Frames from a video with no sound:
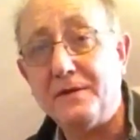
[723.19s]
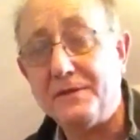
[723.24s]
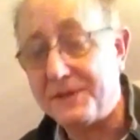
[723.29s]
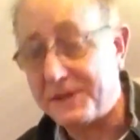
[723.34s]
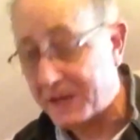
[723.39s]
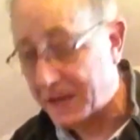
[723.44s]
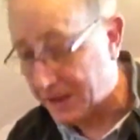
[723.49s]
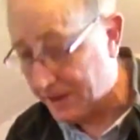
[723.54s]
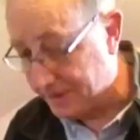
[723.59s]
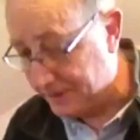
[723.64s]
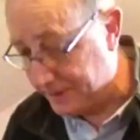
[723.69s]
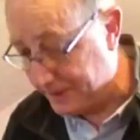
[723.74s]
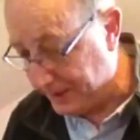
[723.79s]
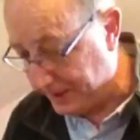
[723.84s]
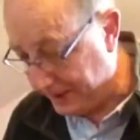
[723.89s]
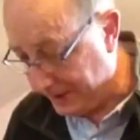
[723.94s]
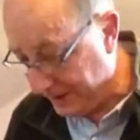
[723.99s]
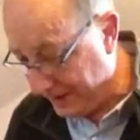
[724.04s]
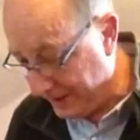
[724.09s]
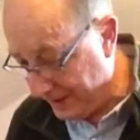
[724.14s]
of sound.
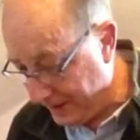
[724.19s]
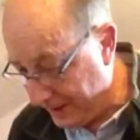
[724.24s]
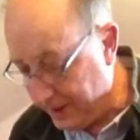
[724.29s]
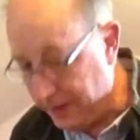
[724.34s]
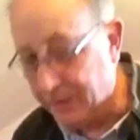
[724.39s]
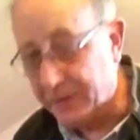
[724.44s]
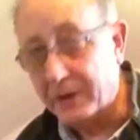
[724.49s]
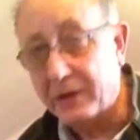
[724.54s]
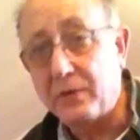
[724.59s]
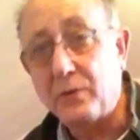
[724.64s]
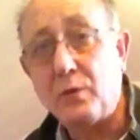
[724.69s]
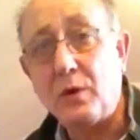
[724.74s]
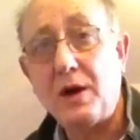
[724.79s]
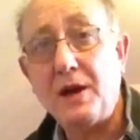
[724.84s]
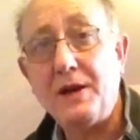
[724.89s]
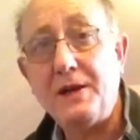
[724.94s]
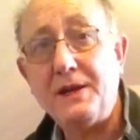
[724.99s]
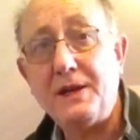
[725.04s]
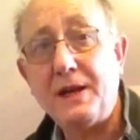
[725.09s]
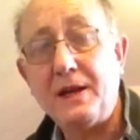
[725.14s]
I'm going to
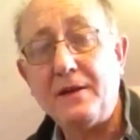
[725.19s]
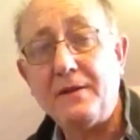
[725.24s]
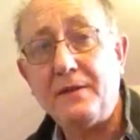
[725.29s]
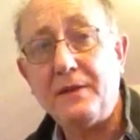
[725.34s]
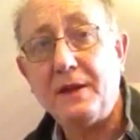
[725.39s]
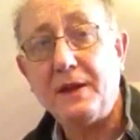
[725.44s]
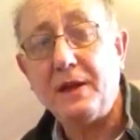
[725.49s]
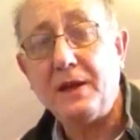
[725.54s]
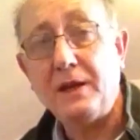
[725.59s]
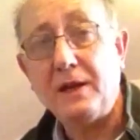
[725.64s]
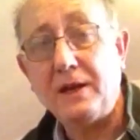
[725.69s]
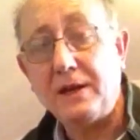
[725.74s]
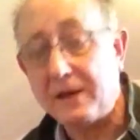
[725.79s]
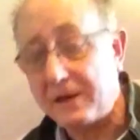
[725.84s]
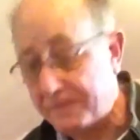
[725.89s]
wind down the